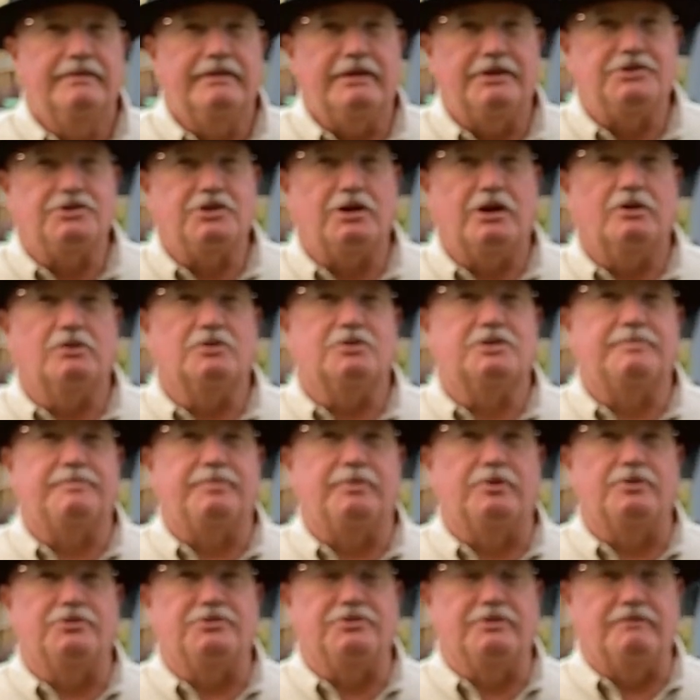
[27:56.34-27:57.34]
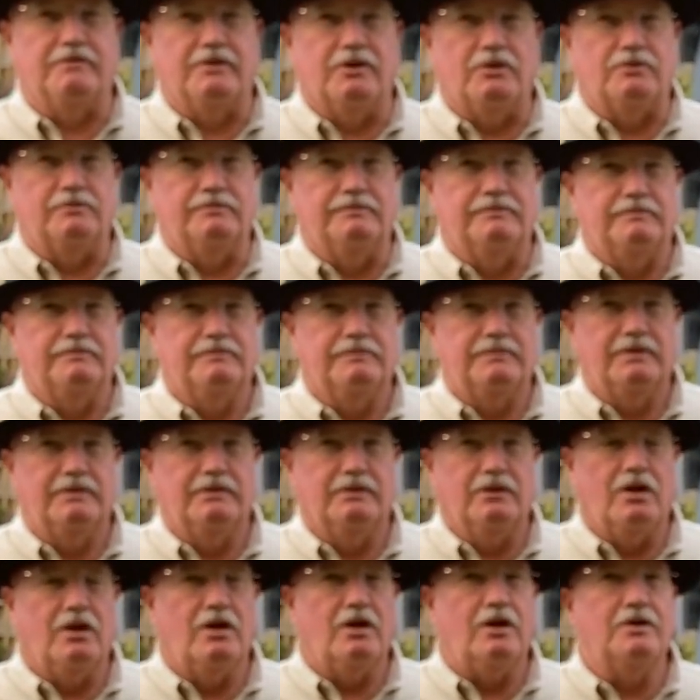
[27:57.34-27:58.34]
that Charles Spurgeon wrote
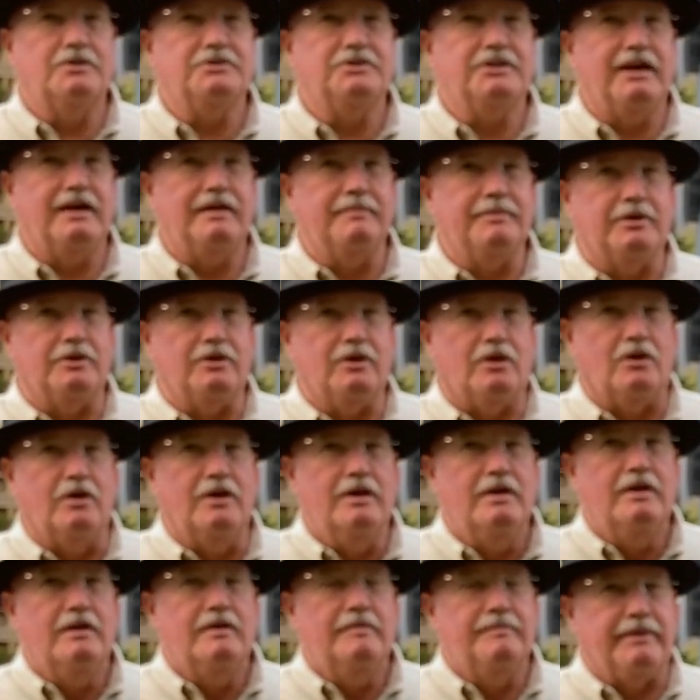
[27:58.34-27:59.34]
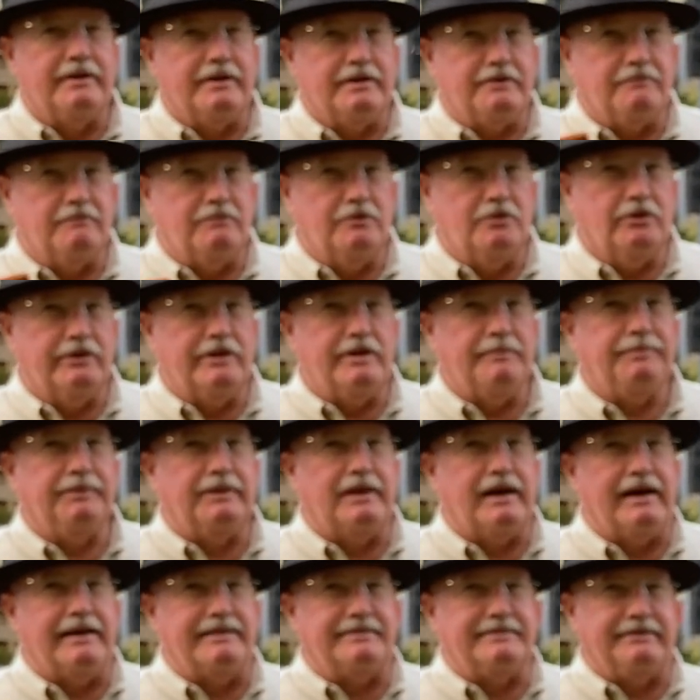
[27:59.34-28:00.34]
long time ago but it really
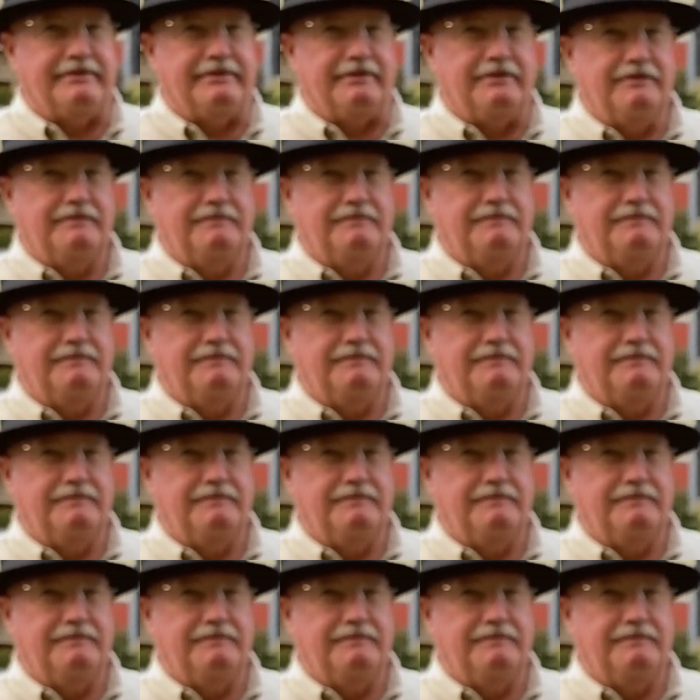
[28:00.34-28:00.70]
applies here.